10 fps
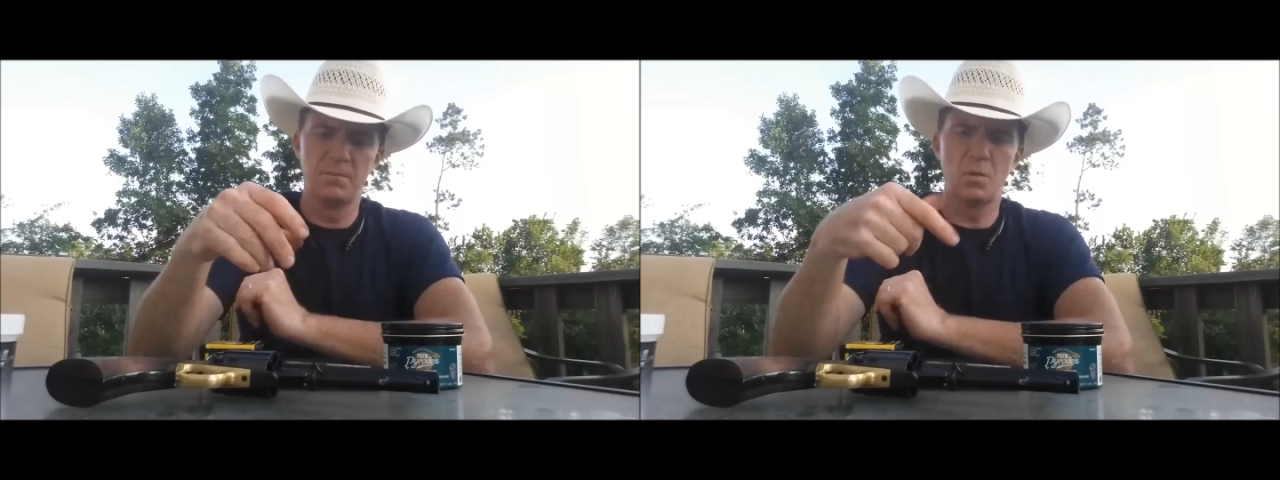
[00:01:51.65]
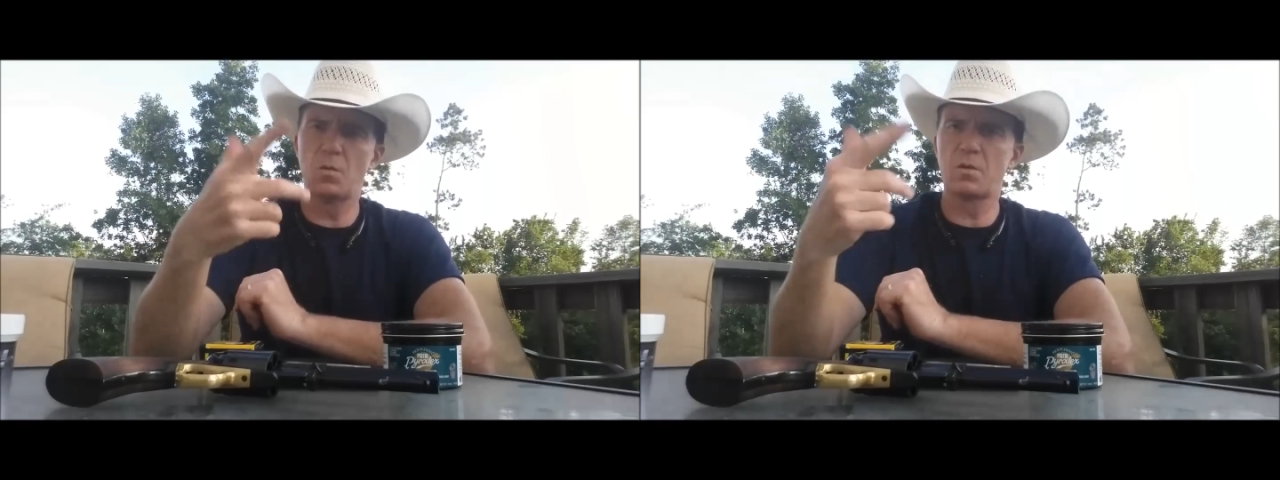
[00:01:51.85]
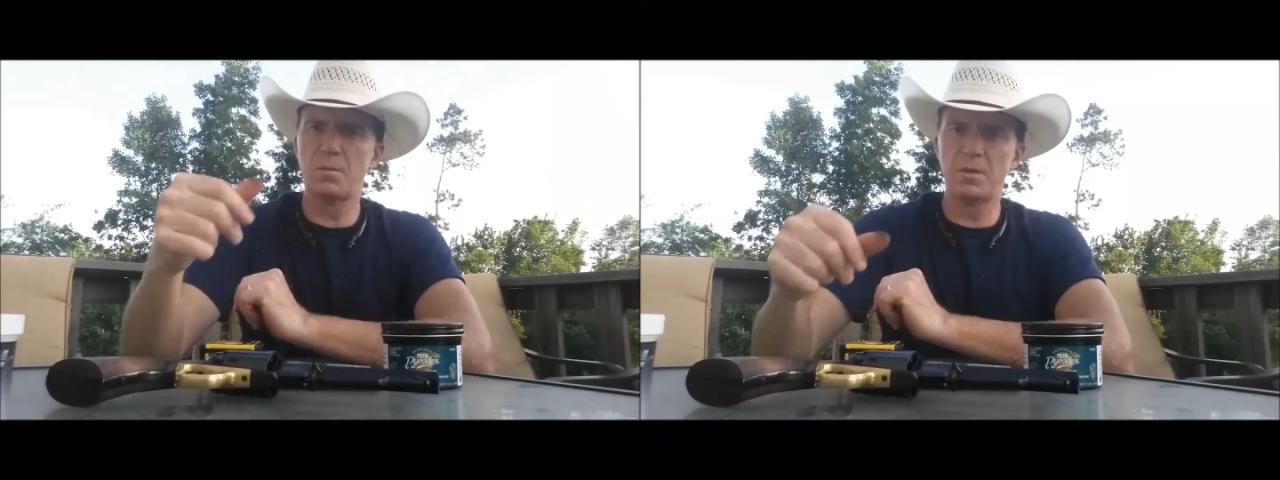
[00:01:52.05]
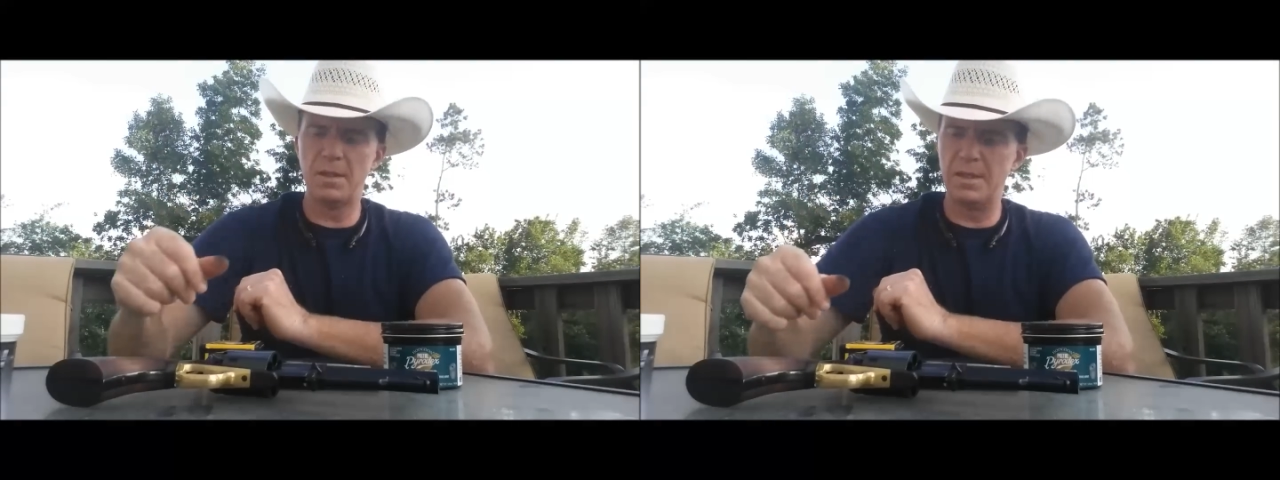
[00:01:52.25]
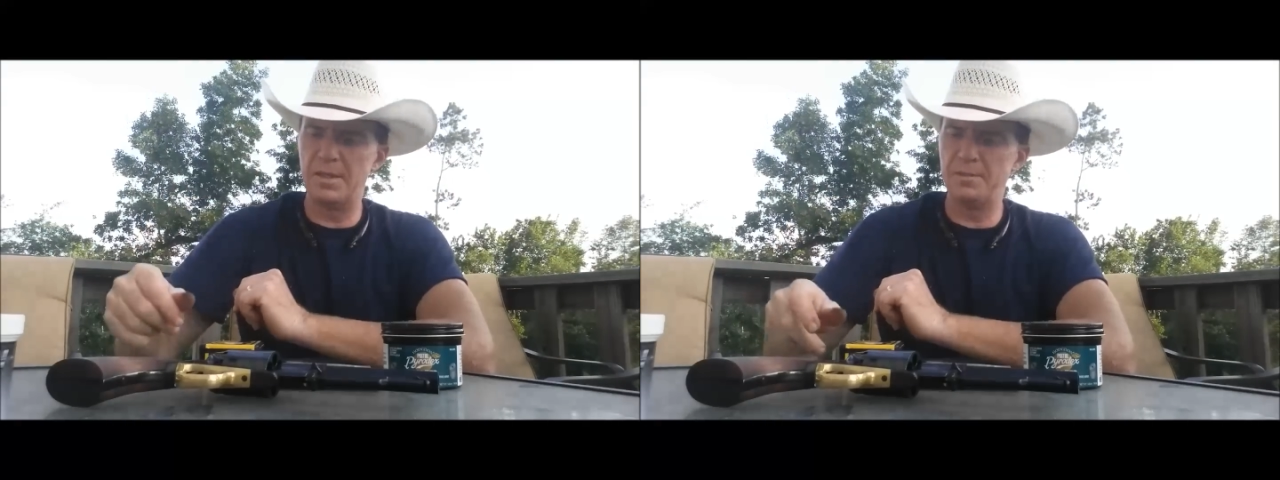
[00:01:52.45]
ordered them
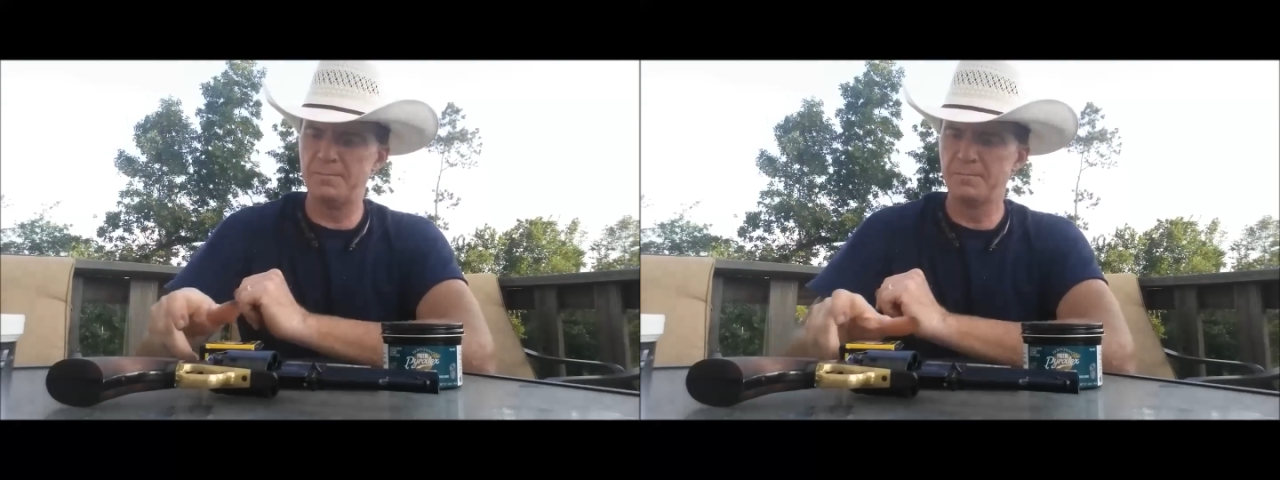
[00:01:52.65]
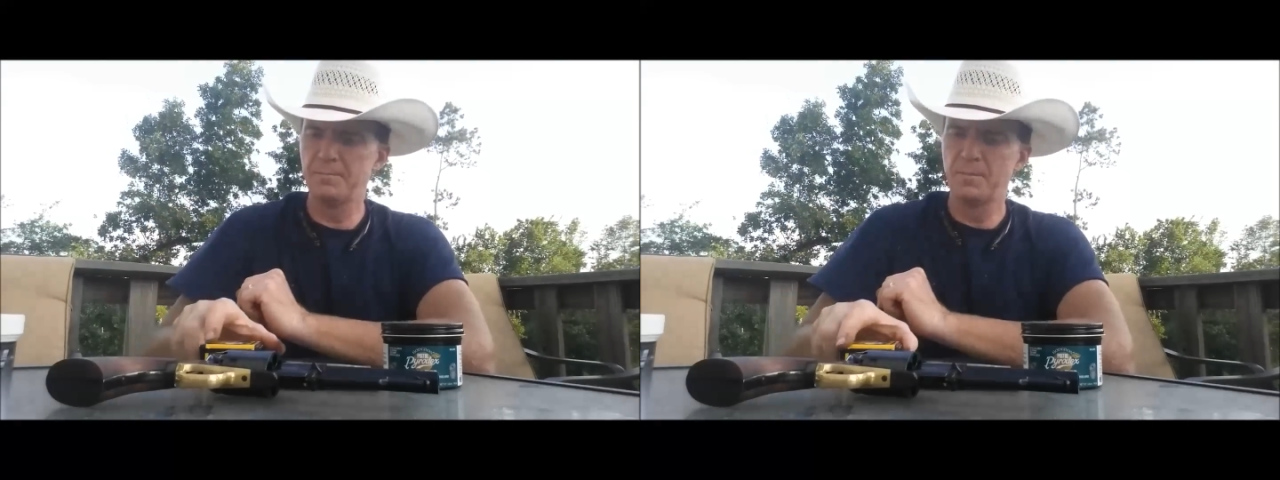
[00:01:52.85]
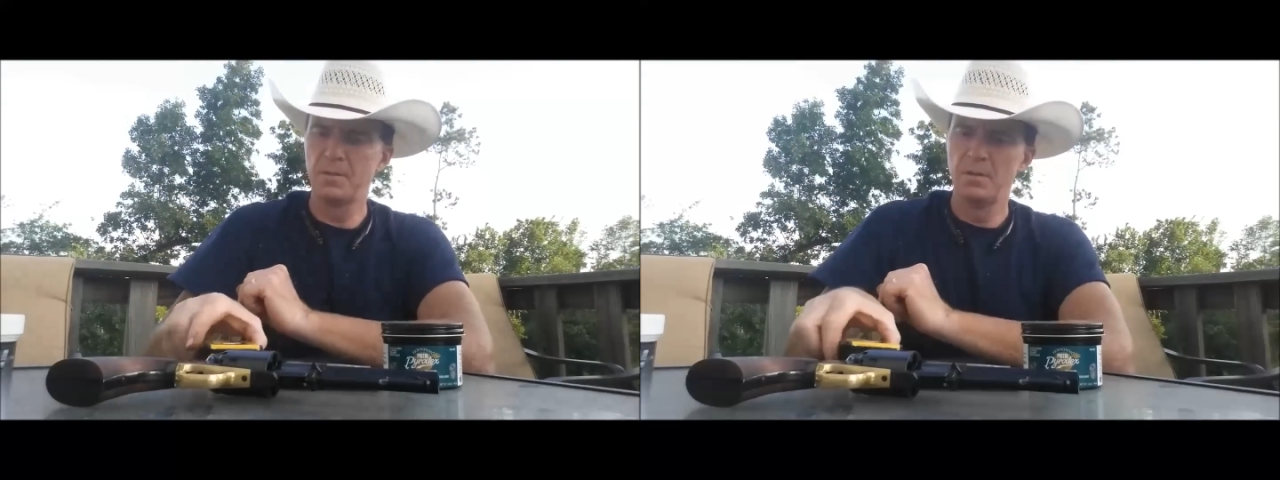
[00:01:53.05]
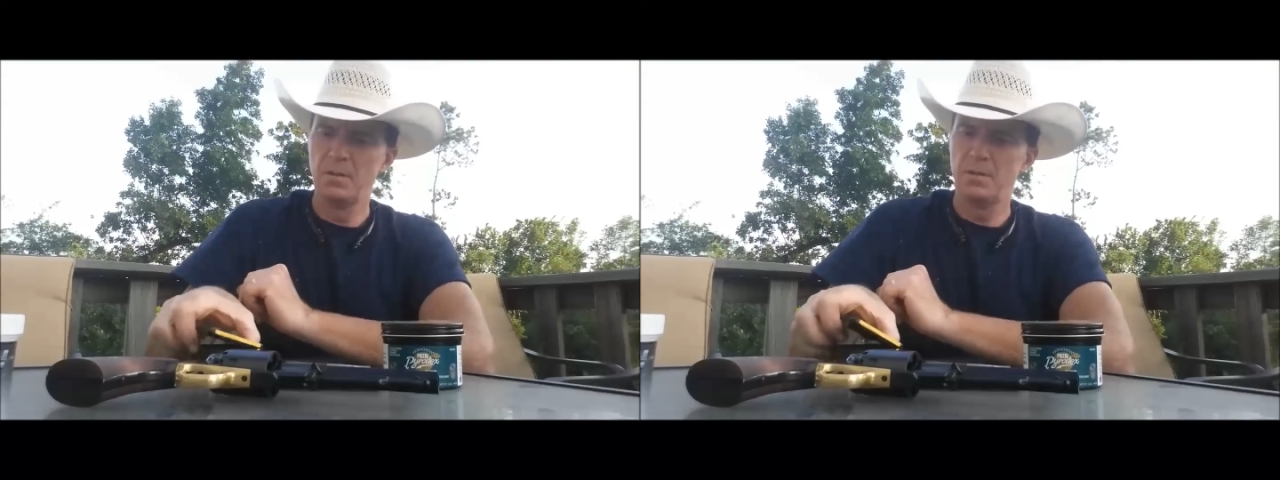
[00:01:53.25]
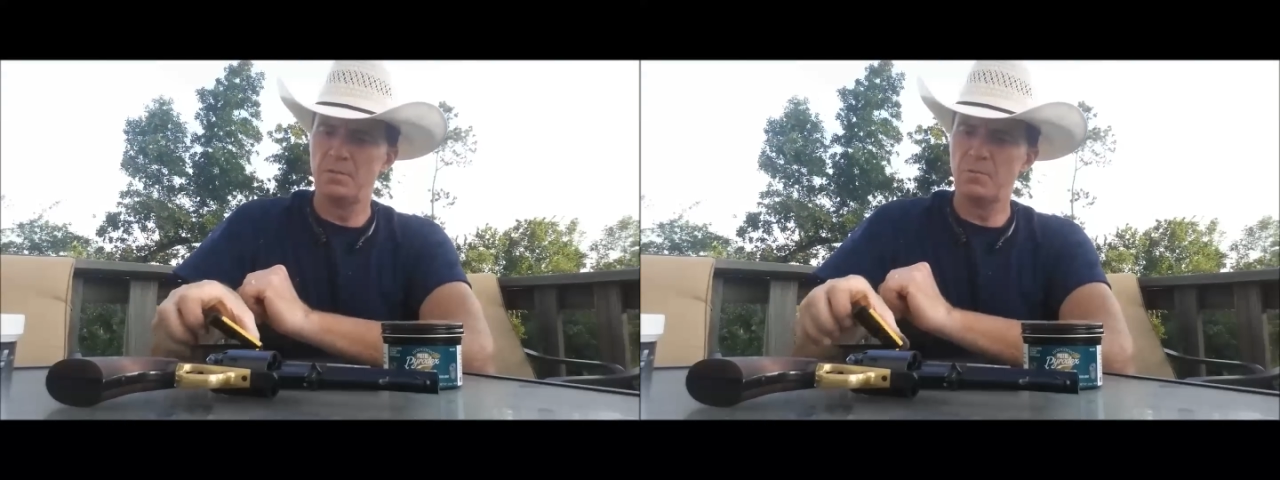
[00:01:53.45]
online.
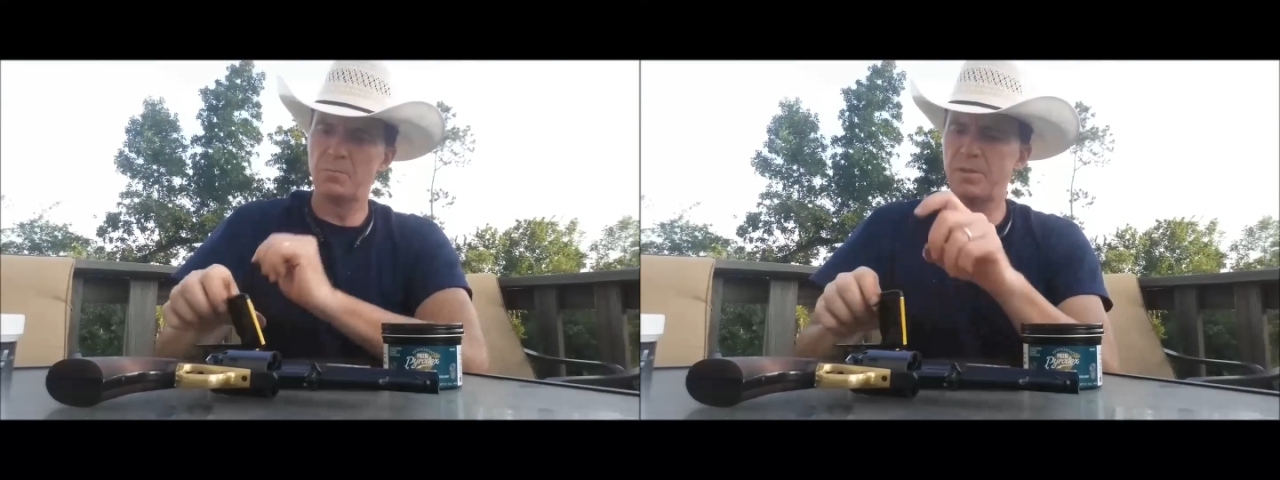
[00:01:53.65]
Then we'll be